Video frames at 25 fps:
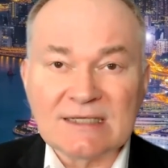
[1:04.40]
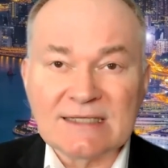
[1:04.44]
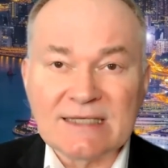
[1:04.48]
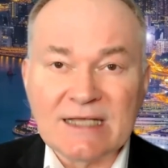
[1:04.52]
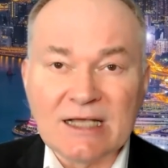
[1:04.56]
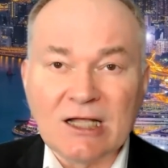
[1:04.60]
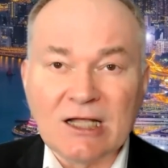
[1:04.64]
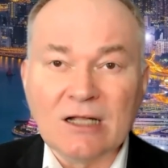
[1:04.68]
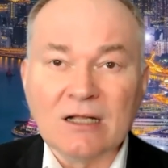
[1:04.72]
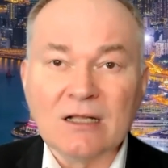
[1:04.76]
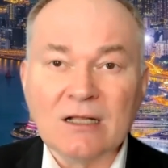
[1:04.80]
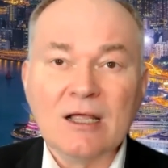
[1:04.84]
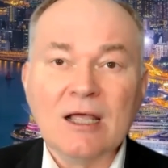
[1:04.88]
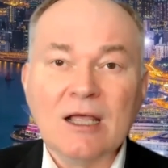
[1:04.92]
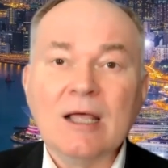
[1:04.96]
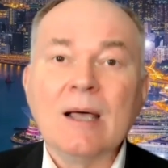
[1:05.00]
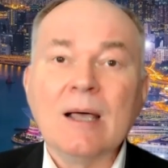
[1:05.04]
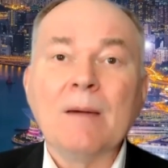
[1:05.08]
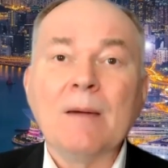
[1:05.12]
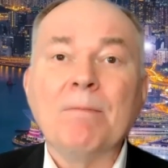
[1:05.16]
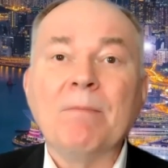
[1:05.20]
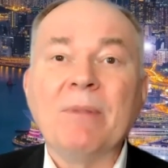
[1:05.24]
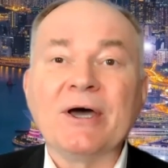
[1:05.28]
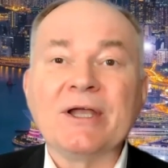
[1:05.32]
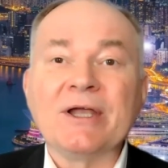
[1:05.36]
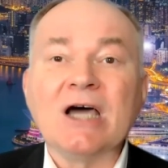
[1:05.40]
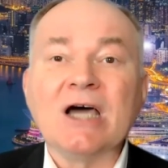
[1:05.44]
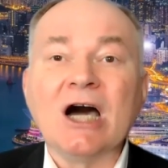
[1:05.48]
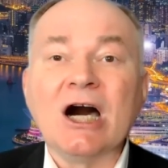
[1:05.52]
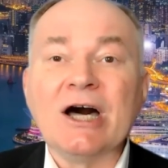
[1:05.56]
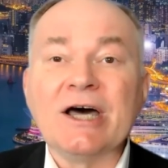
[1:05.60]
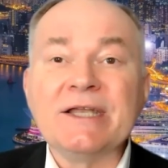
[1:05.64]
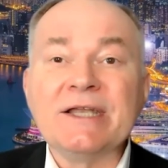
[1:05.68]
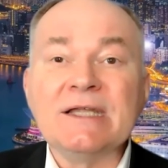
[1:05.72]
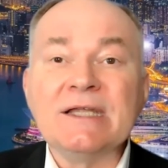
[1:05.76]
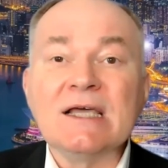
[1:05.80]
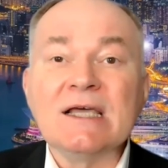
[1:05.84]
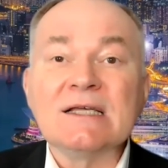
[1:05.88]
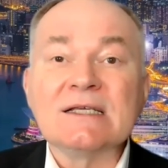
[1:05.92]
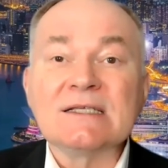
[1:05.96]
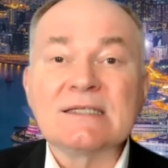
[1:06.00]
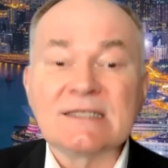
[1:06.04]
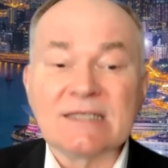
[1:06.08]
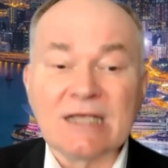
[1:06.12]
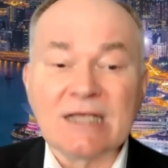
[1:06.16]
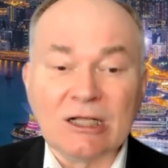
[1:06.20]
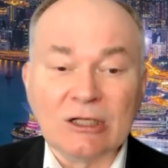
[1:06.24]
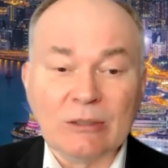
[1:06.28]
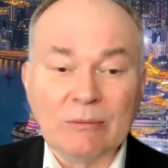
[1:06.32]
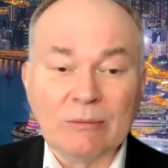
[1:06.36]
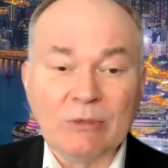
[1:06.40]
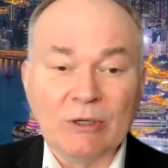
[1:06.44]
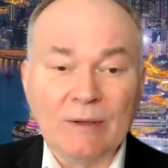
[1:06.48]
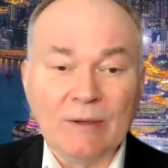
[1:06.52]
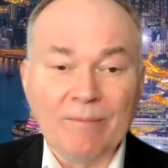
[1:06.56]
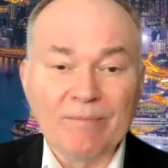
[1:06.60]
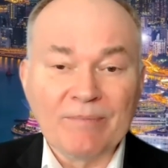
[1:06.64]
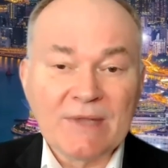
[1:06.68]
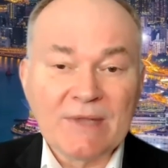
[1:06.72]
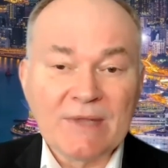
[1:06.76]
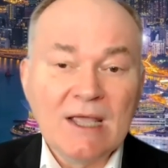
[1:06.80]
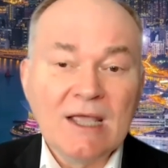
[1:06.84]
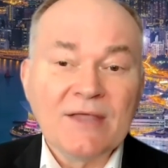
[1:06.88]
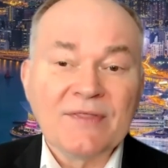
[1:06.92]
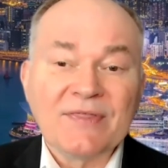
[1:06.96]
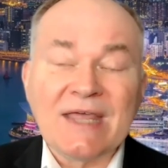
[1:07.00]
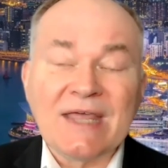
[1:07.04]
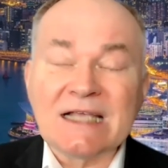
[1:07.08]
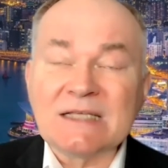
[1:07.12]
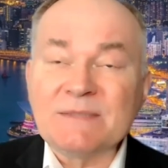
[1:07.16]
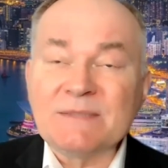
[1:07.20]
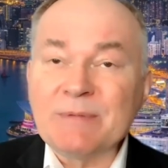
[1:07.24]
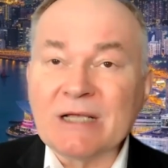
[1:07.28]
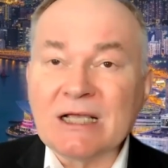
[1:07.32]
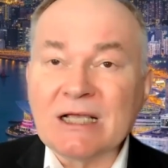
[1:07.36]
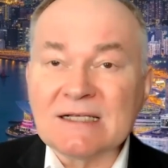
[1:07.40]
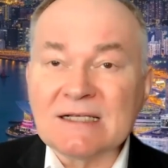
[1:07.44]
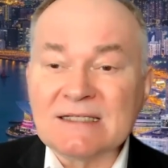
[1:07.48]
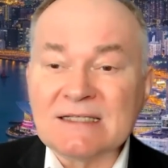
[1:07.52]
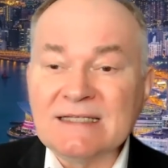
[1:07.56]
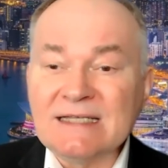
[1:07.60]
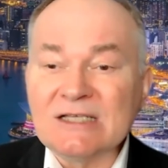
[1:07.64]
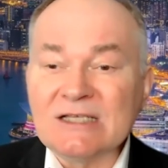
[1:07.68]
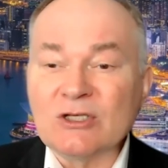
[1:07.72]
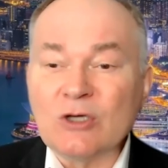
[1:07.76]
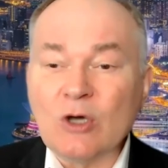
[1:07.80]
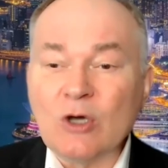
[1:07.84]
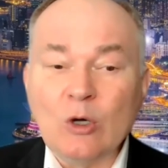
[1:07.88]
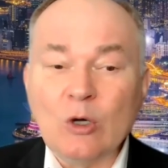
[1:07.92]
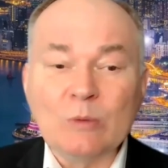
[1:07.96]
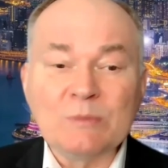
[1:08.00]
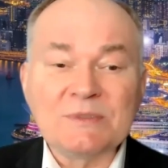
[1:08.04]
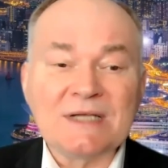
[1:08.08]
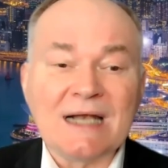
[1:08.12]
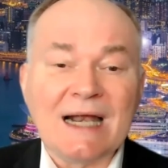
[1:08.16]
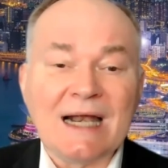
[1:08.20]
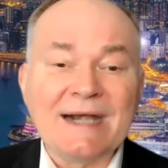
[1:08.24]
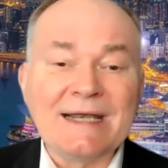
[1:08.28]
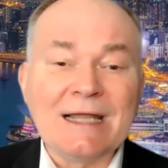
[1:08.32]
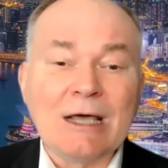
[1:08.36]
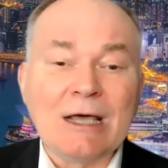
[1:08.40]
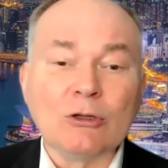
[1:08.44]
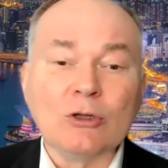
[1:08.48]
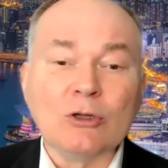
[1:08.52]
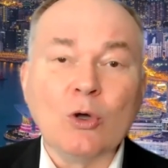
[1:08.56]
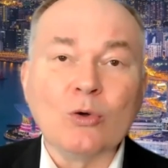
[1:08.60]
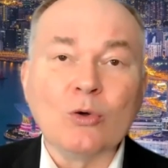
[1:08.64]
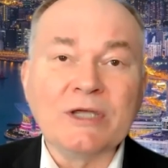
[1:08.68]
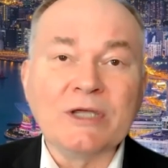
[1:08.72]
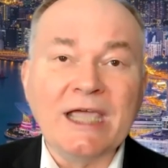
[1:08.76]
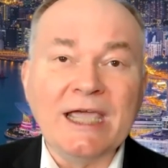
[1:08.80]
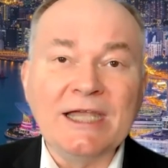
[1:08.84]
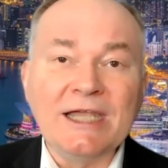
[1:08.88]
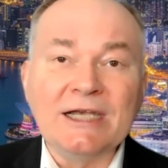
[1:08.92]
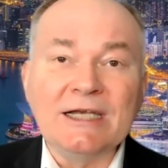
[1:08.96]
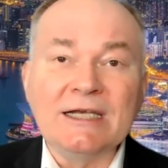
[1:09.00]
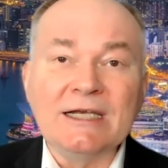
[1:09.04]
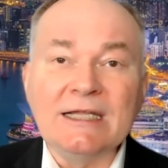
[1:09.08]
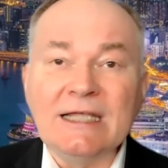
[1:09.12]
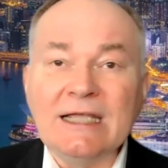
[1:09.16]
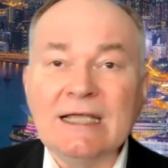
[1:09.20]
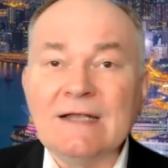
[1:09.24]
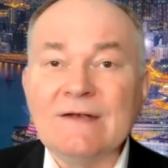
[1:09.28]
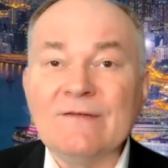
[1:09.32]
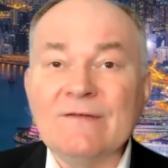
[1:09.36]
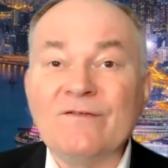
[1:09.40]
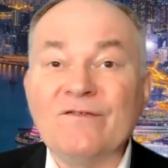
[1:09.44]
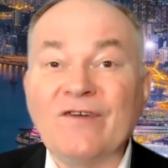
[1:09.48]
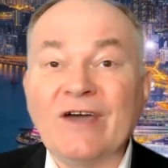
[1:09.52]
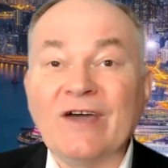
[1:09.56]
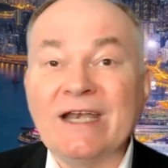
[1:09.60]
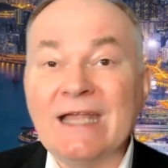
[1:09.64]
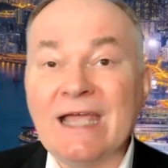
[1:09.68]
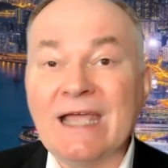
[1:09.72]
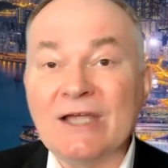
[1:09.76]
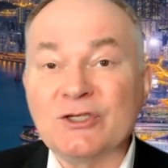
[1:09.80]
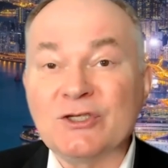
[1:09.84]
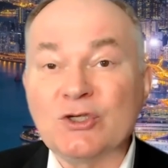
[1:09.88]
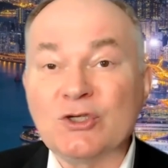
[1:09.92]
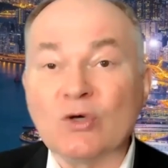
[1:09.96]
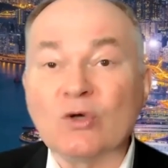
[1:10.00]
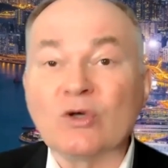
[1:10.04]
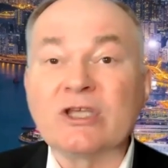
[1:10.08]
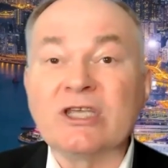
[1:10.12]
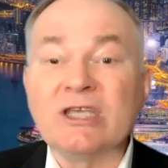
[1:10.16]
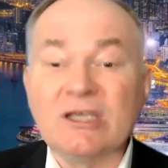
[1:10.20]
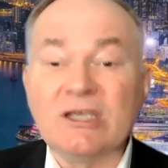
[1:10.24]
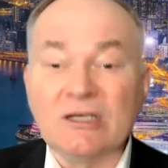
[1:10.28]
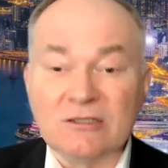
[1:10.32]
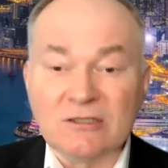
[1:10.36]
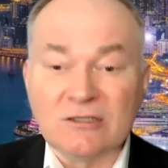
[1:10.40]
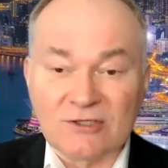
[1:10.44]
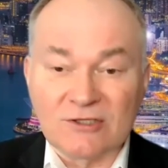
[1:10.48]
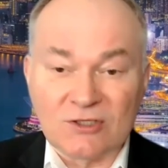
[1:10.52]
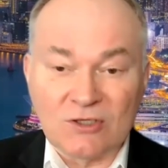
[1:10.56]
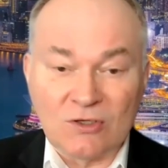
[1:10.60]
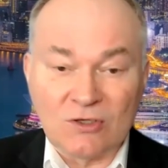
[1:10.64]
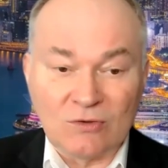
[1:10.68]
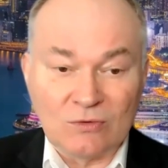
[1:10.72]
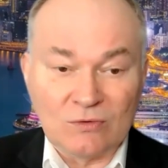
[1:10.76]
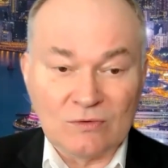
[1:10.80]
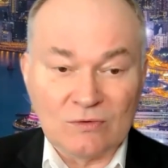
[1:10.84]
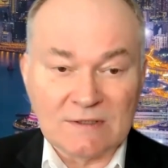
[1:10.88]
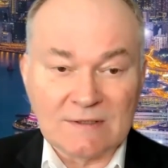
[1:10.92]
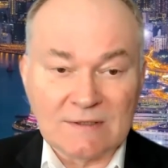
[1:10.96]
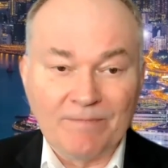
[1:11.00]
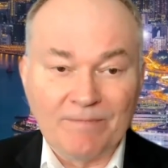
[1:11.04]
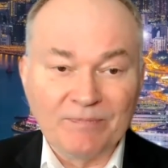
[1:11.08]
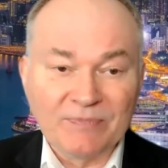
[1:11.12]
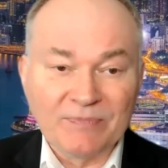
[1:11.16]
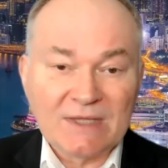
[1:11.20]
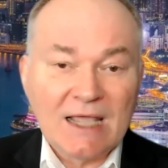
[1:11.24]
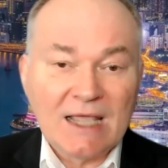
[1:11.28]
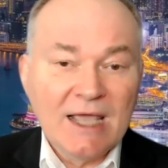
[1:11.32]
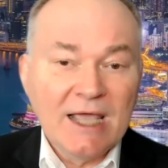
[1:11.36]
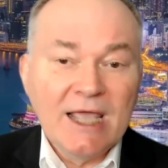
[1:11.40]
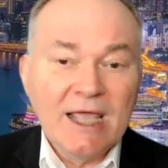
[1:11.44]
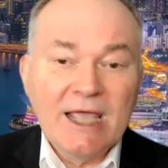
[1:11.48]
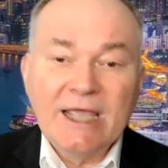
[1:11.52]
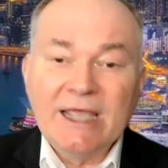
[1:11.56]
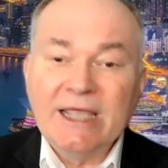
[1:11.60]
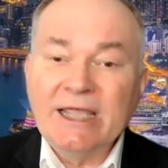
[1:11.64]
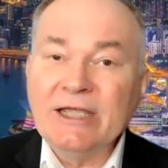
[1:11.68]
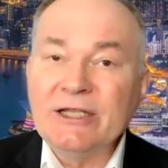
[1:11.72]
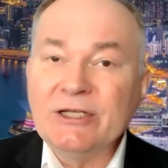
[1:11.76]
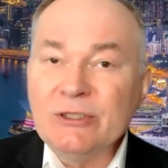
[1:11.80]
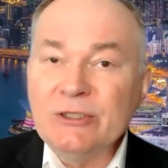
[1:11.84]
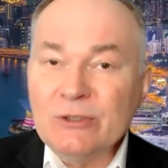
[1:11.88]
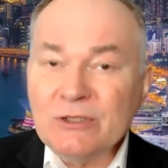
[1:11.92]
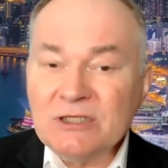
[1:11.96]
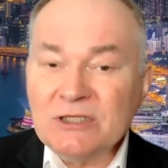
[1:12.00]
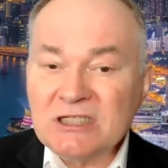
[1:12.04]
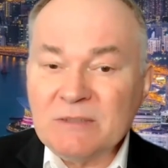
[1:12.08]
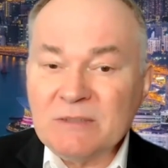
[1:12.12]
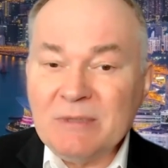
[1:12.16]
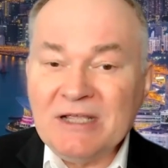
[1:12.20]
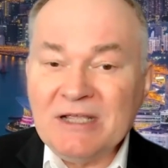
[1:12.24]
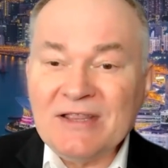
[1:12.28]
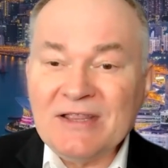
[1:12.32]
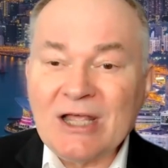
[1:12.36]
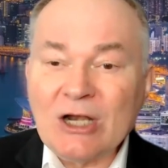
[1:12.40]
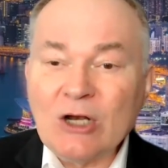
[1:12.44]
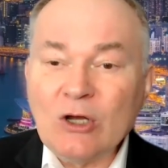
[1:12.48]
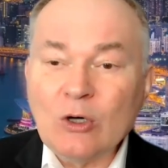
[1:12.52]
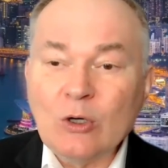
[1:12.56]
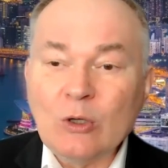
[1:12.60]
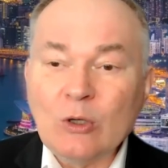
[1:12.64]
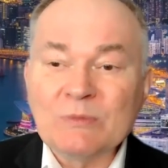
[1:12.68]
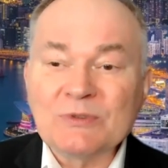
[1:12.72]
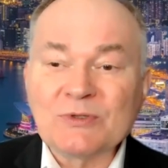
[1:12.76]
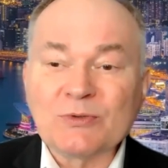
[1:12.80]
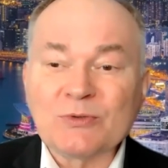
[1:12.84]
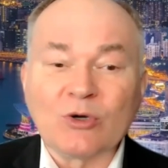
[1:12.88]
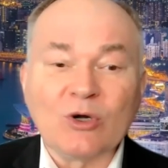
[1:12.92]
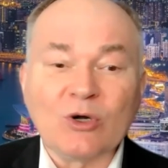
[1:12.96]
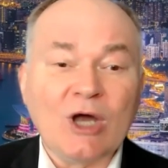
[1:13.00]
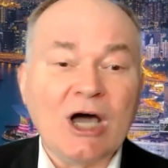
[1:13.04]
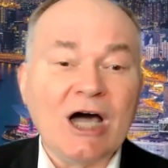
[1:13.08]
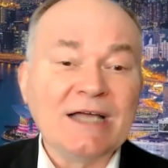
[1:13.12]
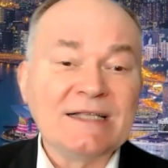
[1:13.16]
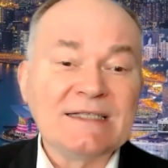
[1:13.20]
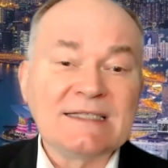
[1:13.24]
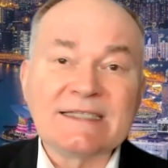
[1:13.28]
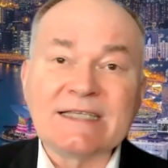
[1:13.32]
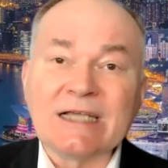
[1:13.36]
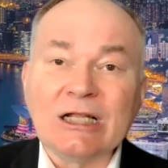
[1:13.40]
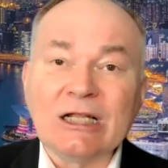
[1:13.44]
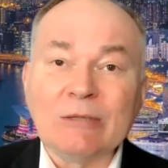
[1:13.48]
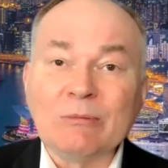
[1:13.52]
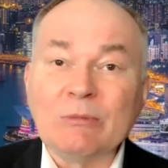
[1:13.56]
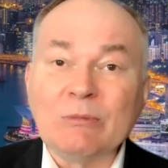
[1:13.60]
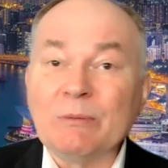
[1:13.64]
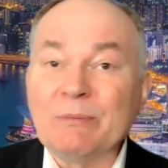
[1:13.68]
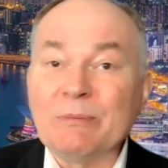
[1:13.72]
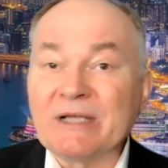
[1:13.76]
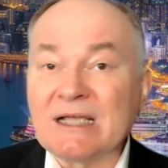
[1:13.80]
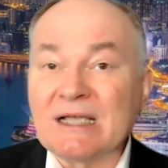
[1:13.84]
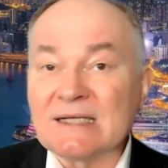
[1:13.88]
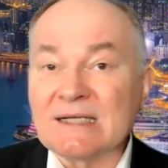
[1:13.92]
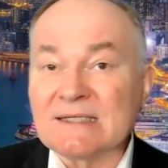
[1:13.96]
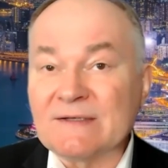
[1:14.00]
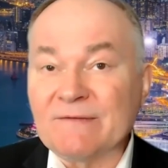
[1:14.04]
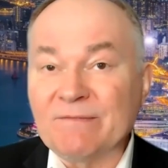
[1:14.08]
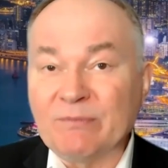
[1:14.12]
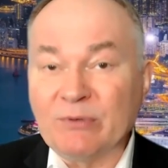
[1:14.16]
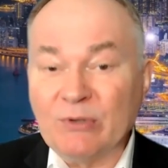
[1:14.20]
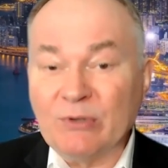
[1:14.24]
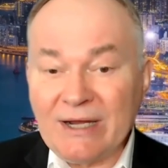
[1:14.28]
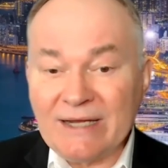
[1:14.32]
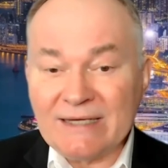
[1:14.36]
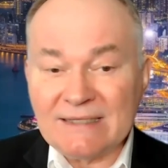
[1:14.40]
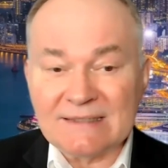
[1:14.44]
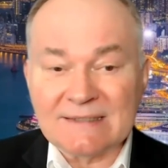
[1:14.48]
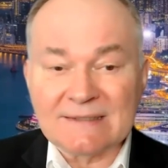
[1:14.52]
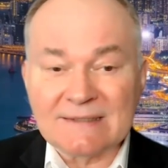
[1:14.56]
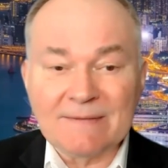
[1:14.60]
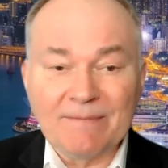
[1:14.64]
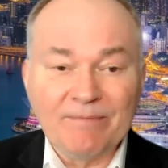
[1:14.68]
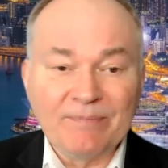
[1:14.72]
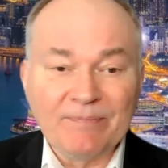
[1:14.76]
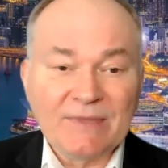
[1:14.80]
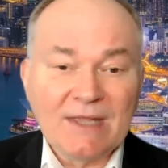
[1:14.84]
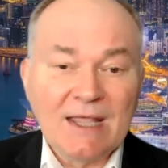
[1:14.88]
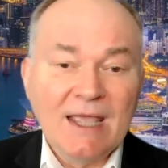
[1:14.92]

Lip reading: to sell, but unsellable. That's because these homes are now located in financial kill zones. It used to be that homes were unsellable because of price,